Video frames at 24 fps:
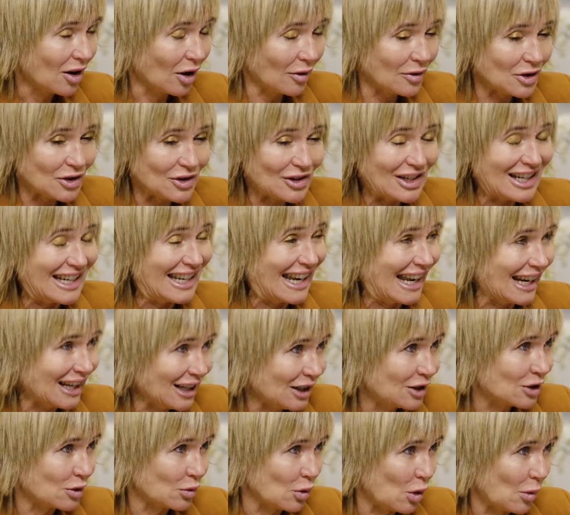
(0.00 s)
Obviously, you get
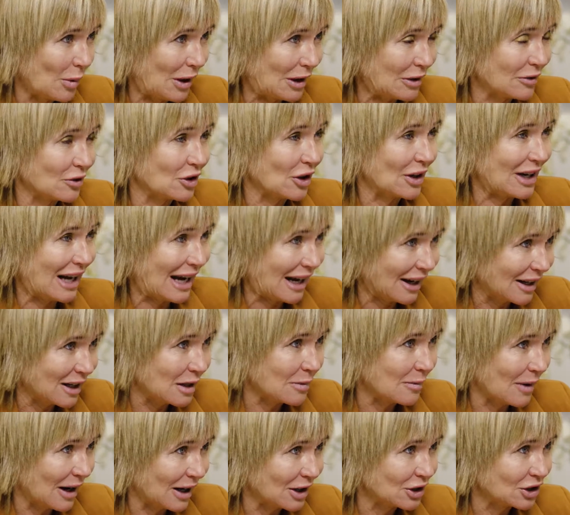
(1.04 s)
into Walmart and you've got
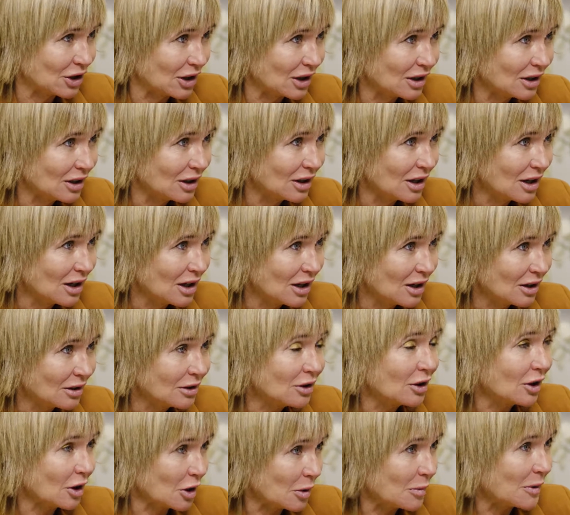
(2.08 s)
any margin,
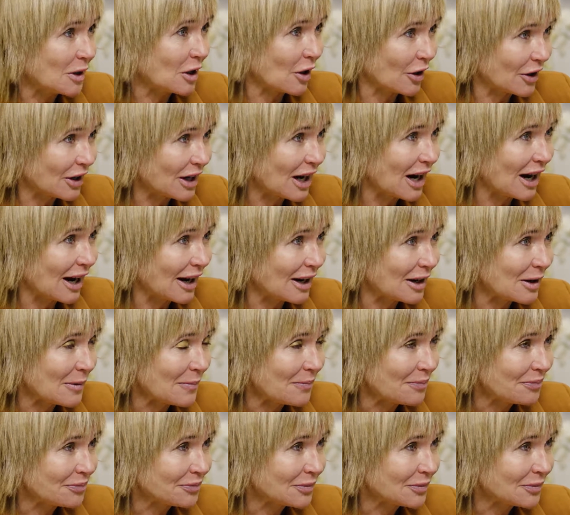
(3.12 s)
you're going to be okay.